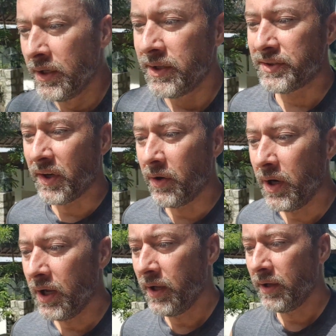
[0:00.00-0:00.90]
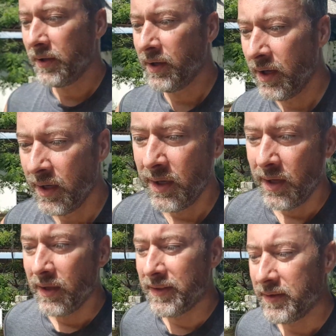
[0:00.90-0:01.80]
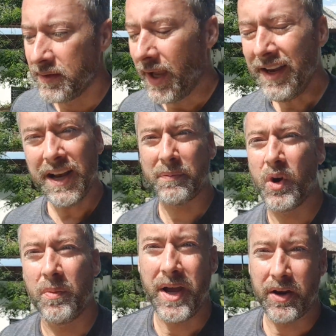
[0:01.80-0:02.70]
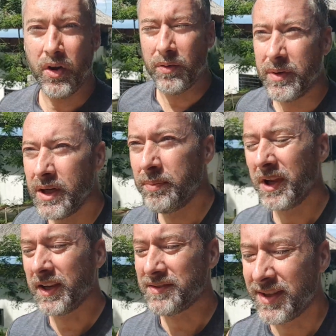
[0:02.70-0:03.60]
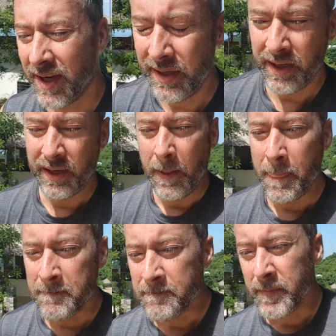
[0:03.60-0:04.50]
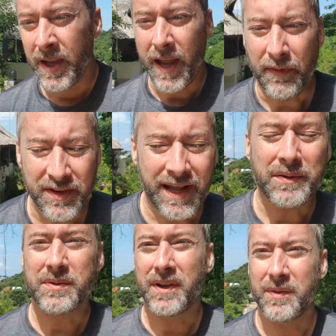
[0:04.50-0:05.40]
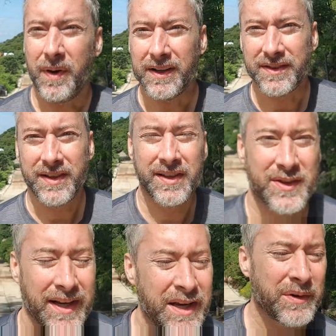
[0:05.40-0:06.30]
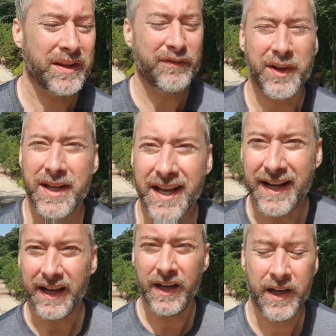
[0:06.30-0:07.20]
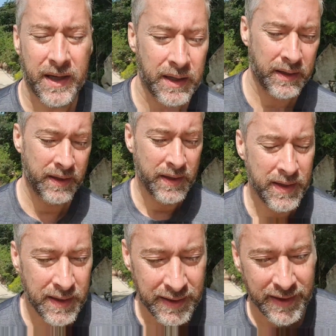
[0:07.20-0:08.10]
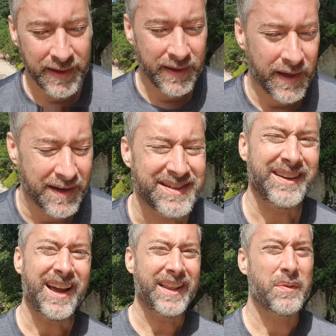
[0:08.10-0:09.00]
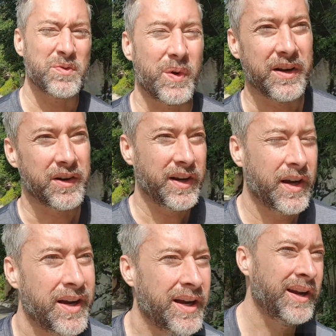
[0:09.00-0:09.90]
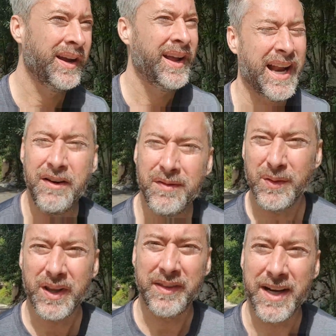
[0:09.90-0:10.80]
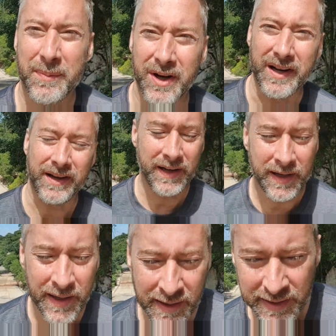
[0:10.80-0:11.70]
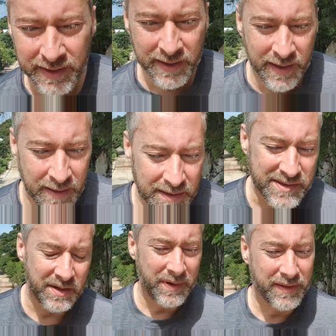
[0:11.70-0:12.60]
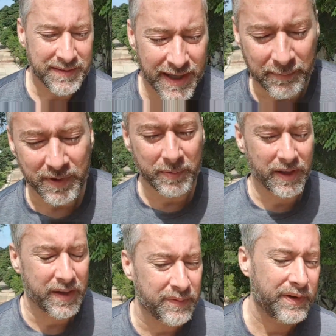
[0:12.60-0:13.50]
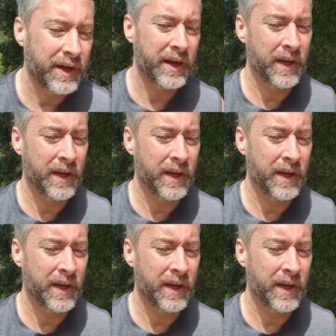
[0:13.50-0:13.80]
so I ended up going back home because after that I was a bit depressed. So I didn't really fully get it. I was like, that was weird. I didn't even really think about it. Because so many things happen in my life